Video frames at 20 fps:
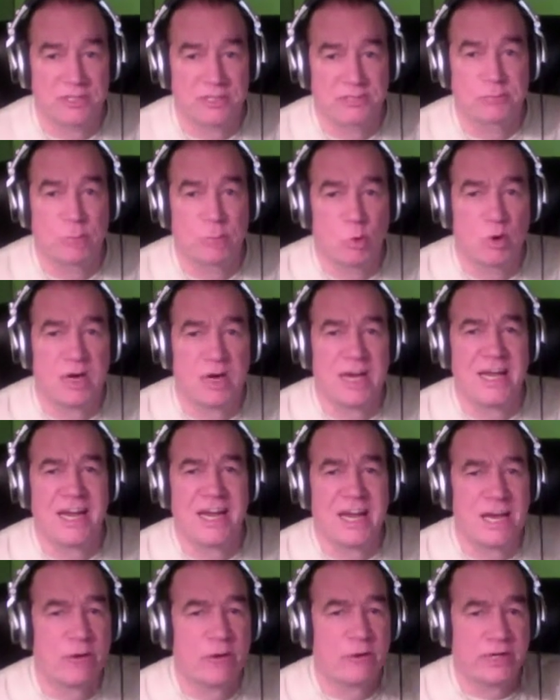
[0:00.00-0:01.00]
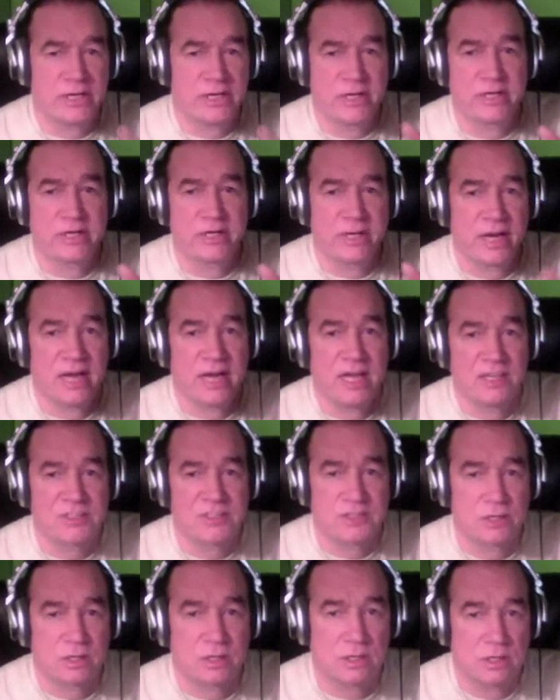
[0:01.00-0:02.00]
It's more airy. It has
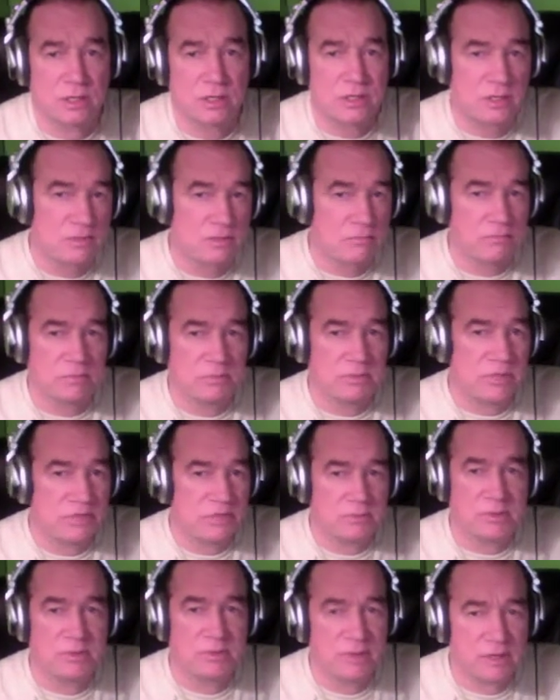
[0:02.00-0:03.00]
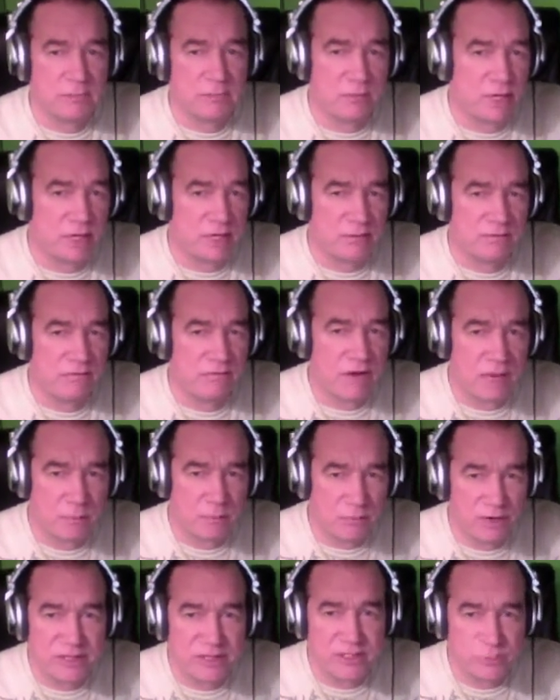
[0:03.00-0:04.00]
a it
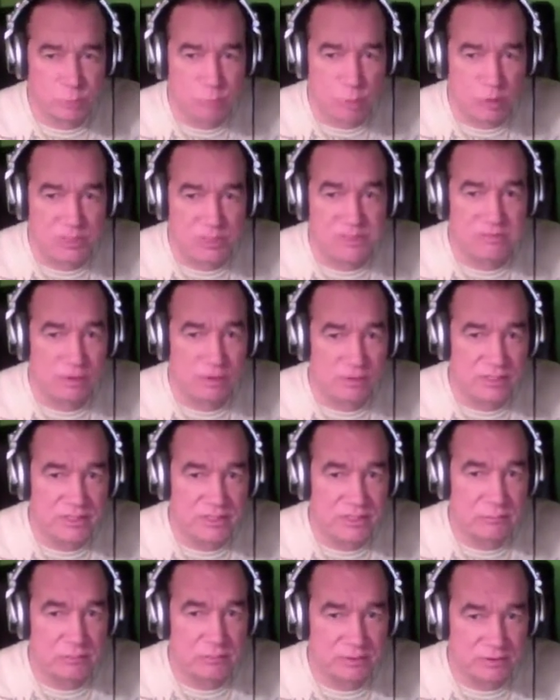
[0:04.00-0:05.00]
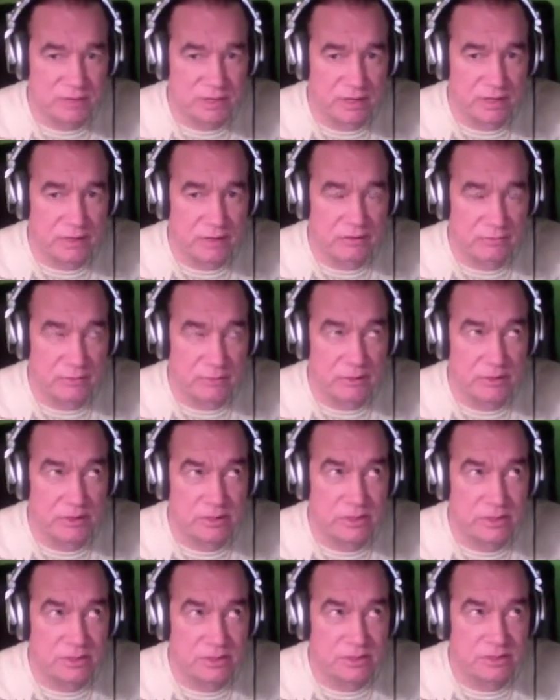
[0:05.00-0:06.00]
vibrates more. It's very
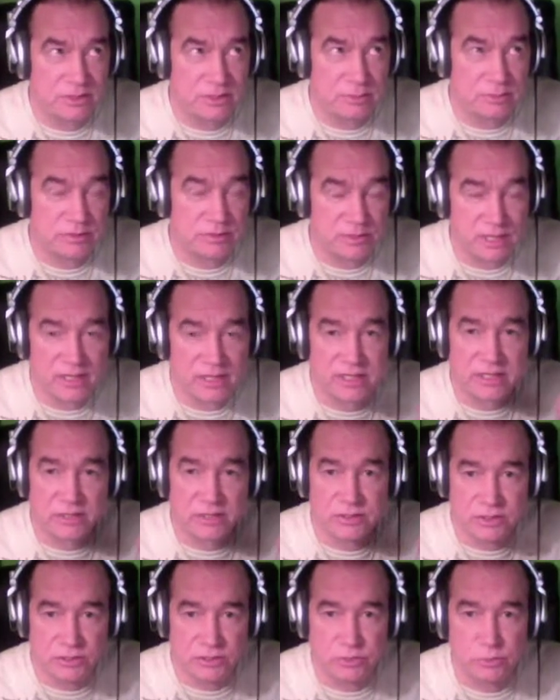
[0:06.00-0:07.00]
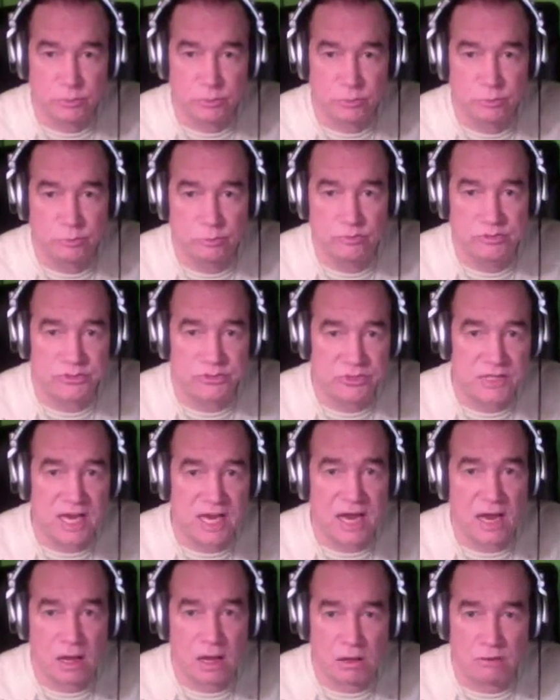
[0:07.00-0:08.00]
sympathetic to
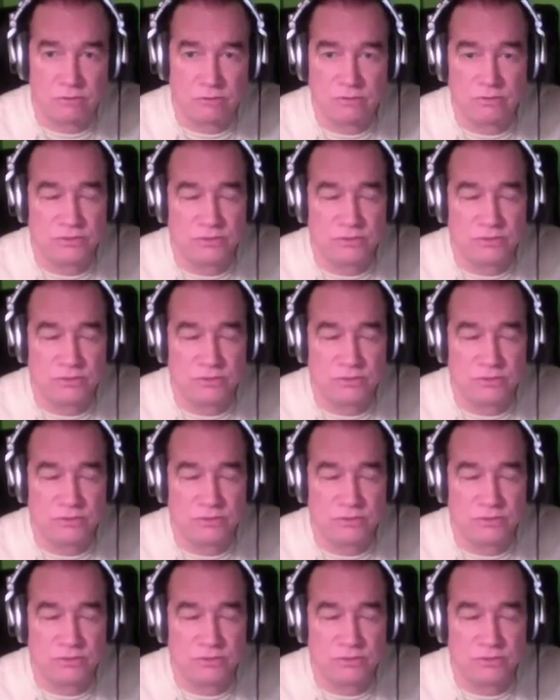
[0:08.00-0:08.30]
sound.